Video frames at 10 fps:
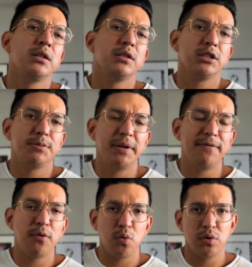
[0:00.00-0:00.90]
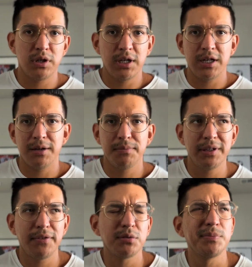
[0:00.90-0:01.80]
Speed forward, I
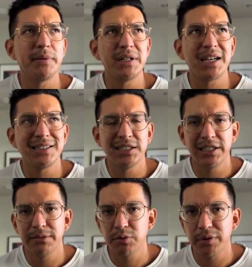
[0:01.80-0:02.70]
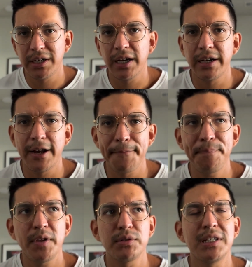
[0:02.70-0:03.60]
believe I was maybe 19. I'm 29 now.
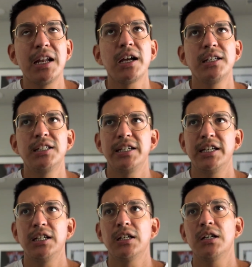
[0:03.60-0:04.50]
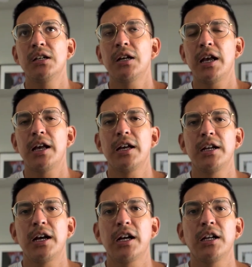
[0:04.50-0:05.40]
I was 19 and
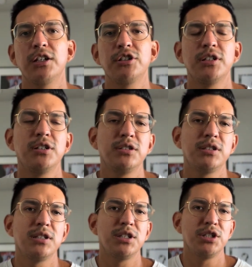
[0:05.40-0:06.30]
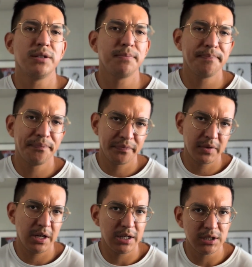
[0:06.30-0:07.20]
I got introduced to the gym.
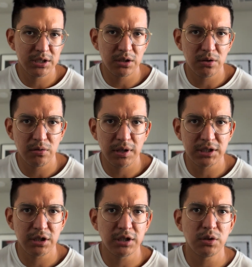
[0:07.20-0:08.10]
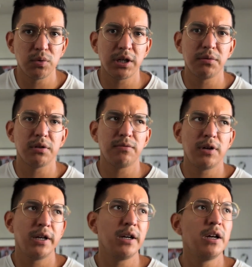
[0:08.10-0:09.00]
And so I started to work out with a
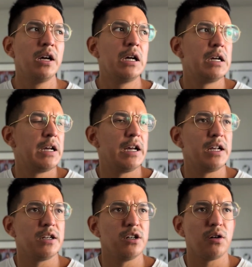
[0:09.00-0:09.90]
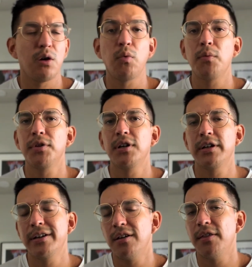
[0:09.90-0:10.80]
friend. And, I went with her
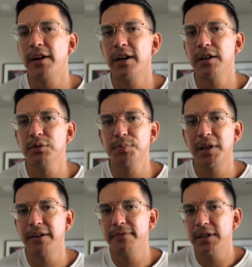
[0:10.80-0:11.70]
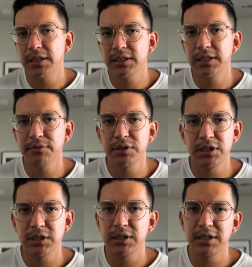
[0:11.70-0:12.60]
here and there. It was Planet Fitness. It was
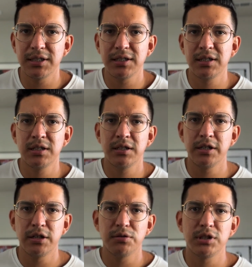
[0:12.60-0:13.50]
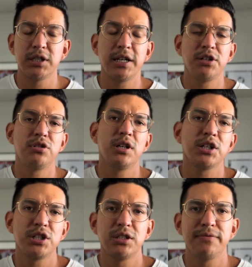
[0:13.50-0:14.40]
just, just an
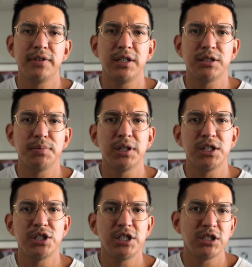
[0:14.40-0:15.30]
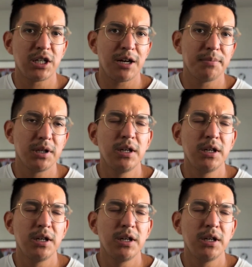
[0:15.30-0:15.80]
introduction to fitness. But then she stopped